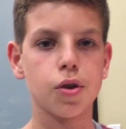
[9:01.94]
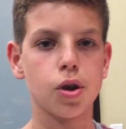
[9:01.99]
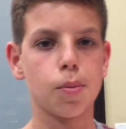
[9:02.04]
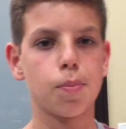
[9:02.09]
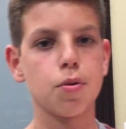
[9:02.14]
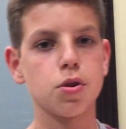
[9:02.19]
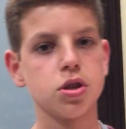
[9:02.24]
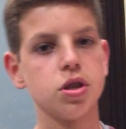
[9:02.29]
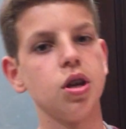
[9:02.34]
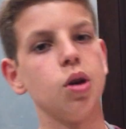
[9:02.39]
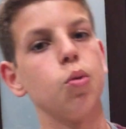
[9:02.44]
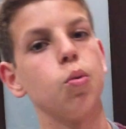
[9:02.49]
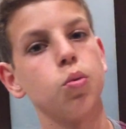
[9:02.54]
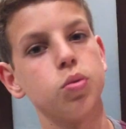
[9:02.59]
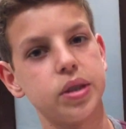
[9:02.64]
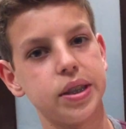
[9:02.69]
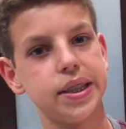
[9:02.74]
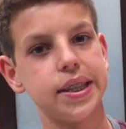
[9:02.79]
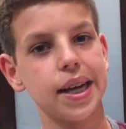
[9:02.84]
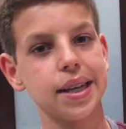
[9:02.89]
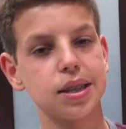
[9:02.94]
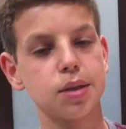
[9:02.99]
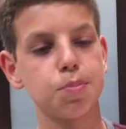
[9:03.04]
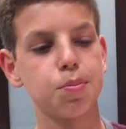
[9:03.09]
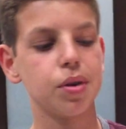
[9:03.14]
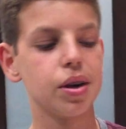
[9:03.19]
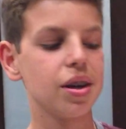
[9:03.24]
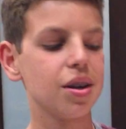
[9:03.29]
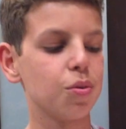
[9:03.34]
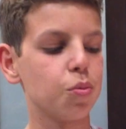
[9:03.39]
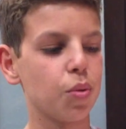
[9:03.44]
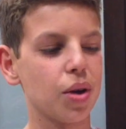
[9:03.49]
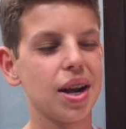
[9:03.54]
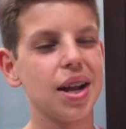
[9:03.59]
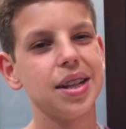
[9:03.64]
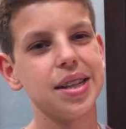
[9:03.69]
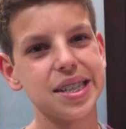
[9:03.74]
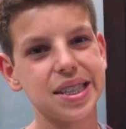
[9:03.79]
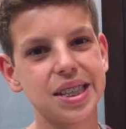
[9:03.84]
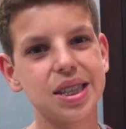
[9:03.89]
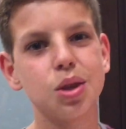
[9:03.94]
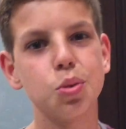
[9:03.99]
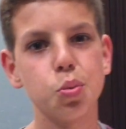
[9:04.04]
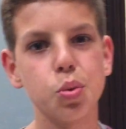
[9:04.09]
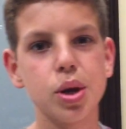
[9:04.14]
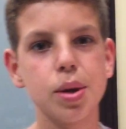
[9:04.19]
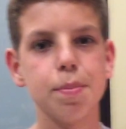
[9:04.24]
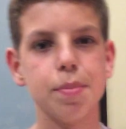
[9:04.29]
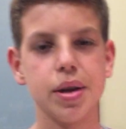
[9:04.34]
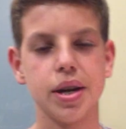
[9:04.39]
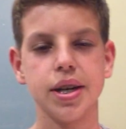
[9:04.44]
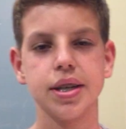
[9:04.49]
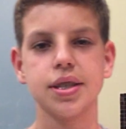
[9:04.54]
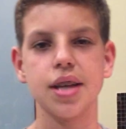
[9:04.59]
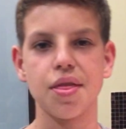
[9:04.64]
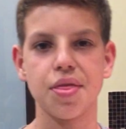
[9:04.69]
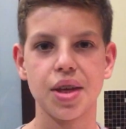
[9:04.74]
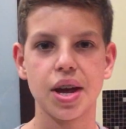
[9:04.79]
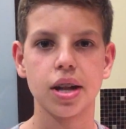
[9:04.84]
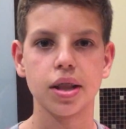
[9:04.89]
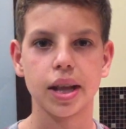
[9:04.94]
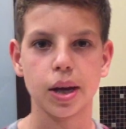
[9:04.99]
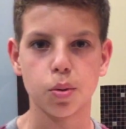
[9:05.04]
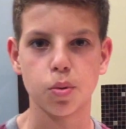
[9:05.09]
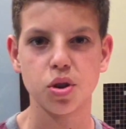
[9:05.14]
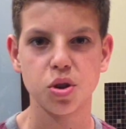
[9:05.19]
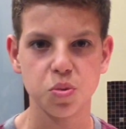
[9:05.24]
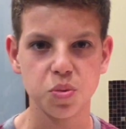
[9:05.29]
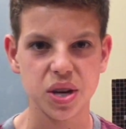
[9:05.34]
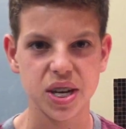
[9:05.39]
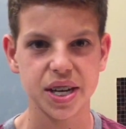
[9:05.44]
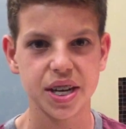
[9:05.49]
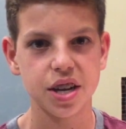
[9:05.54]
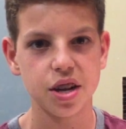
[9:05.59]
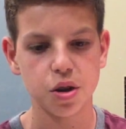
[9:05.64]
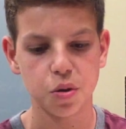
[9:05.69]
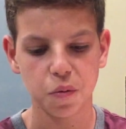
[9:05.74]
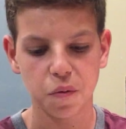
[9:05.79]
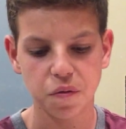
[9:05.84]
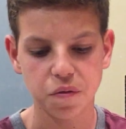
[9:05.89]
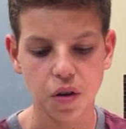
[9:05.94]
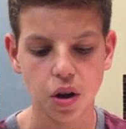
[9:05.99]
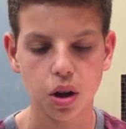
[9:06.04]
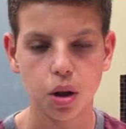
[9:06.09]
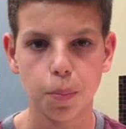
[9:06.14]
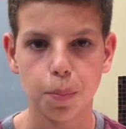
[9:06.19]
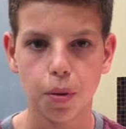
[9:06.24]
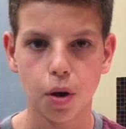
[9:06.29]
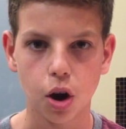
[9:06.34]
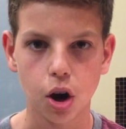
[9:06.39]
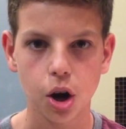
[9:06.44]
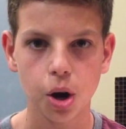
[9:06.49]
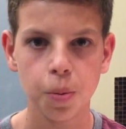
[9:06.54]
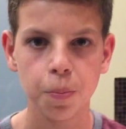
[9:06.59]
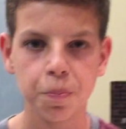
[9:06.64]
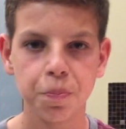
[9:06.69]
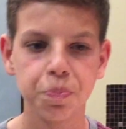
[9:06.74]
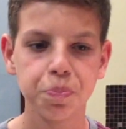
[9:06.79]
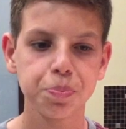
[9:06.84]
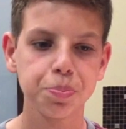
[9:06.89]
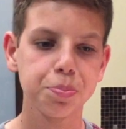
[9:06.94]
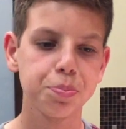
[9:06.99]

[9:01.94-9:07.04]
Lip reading: you're a person that's desperate, wait at least 3 minutes, and then when you eat it, it'll fall apart.